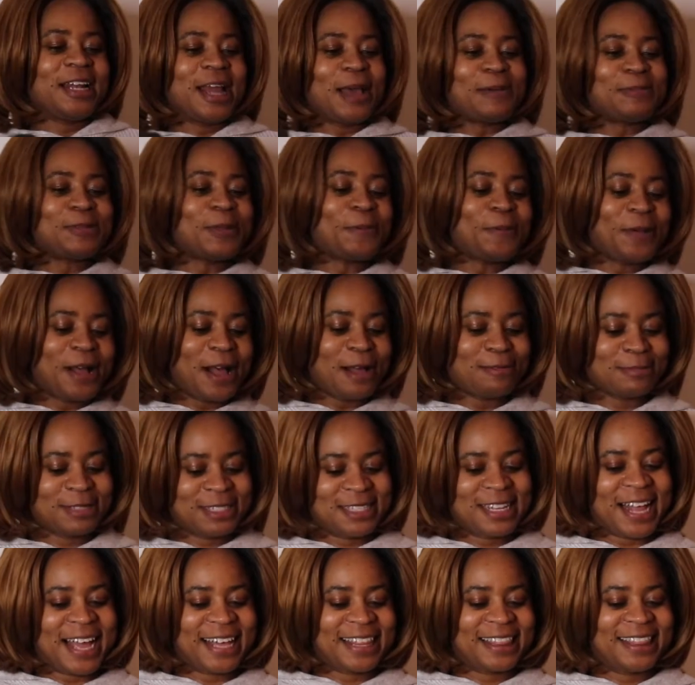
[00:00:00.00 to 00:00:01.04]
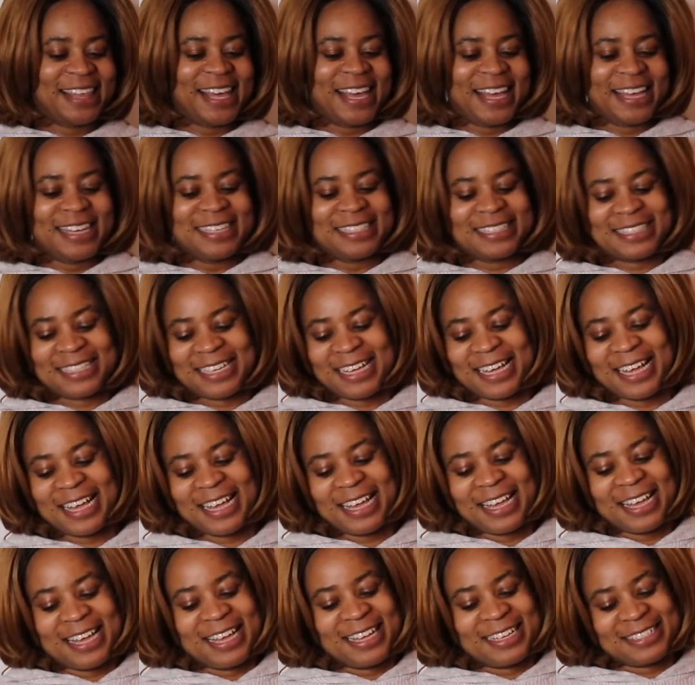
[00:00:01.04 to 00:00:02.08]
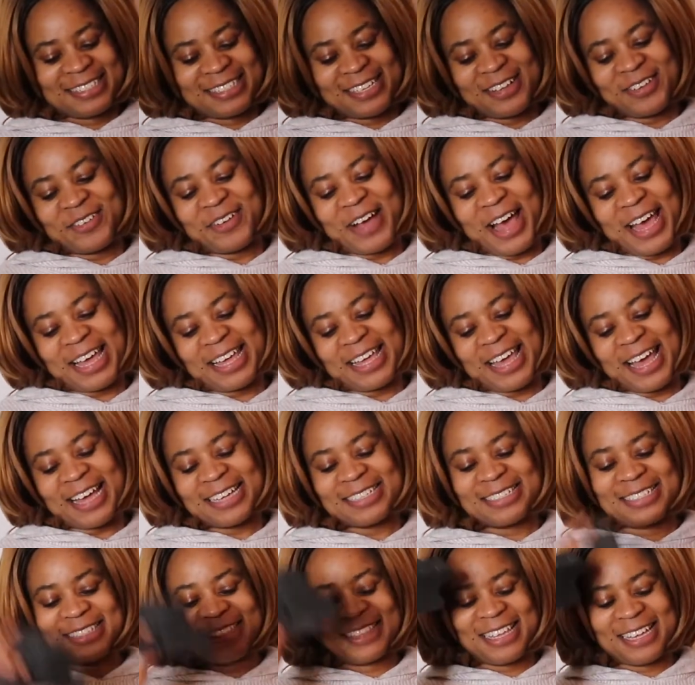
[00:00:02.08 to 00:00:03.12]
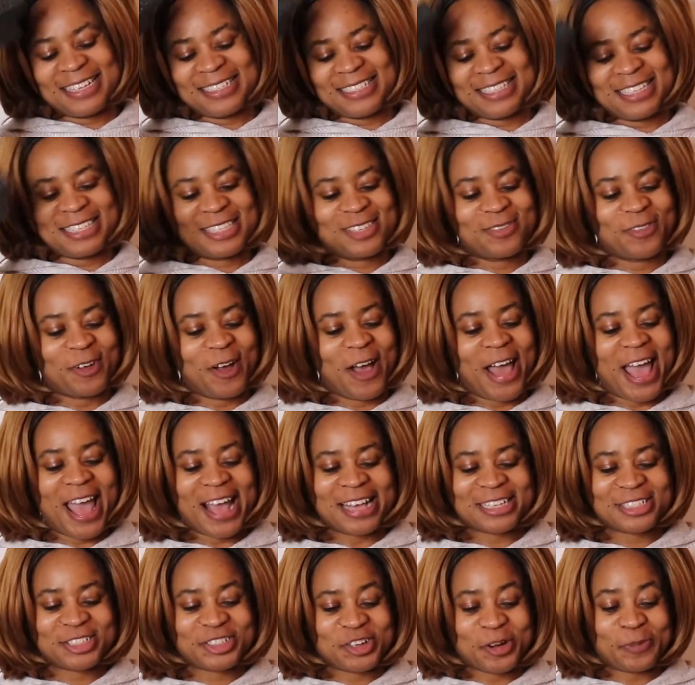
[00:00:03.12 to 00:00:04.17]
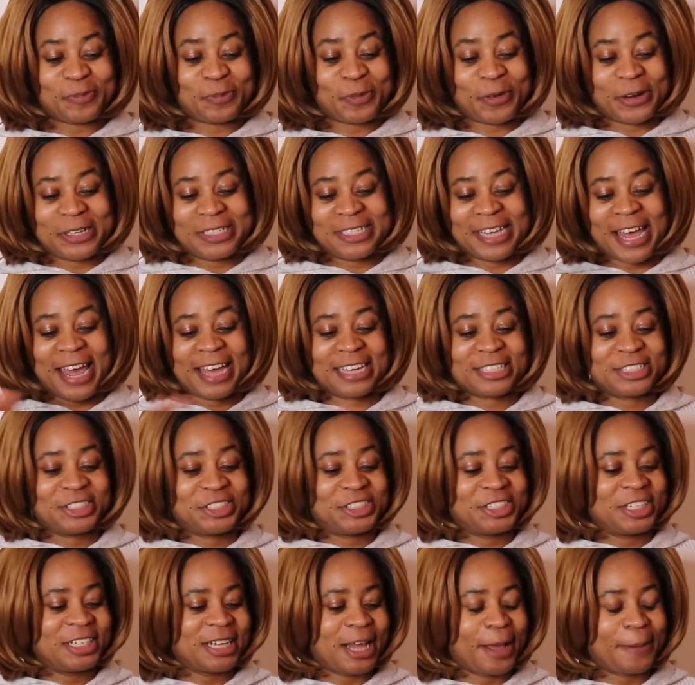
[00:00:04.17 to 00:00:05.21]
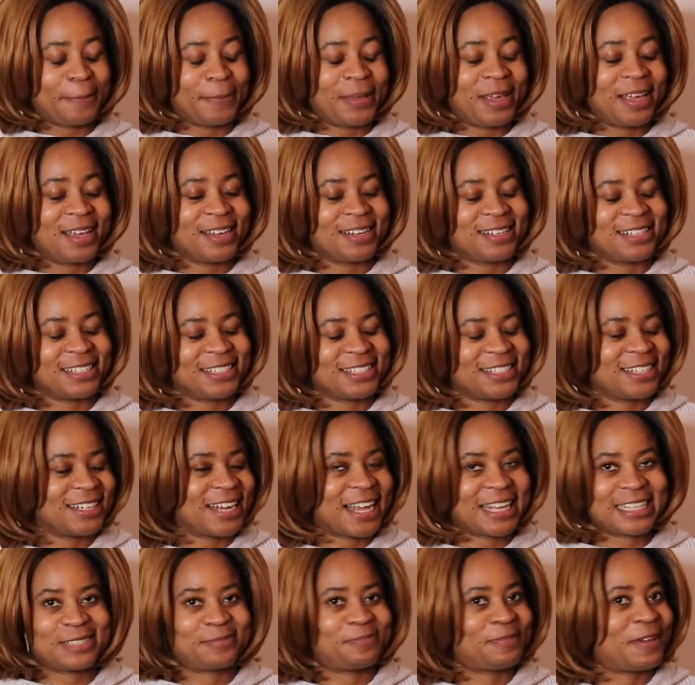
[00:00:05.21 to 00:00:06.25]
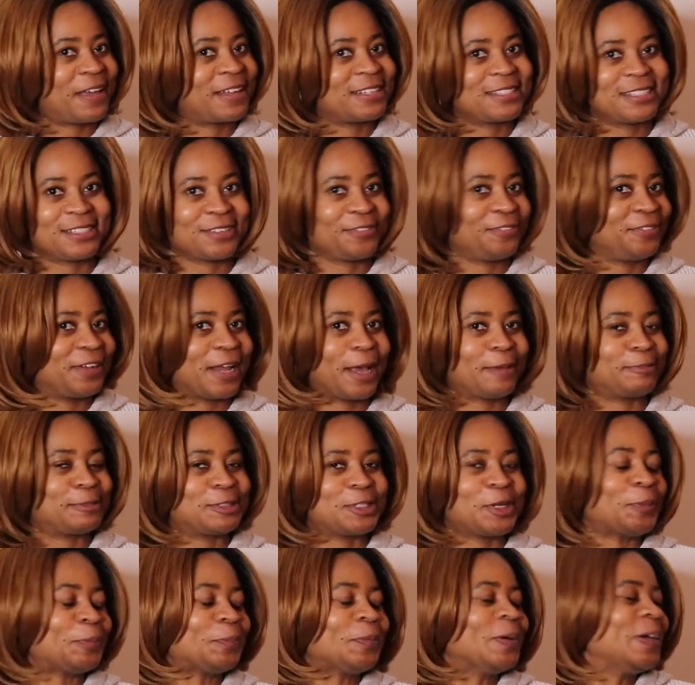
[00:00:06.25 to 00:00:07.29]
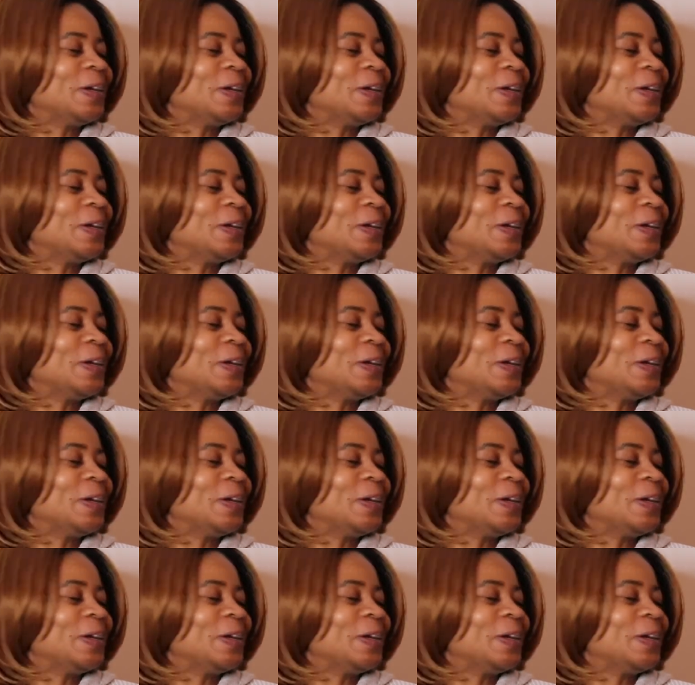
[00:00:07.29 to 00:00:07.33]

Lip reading: laptop comes like this, so I guess this is for extra protection. I mean, it's an expensive laptop.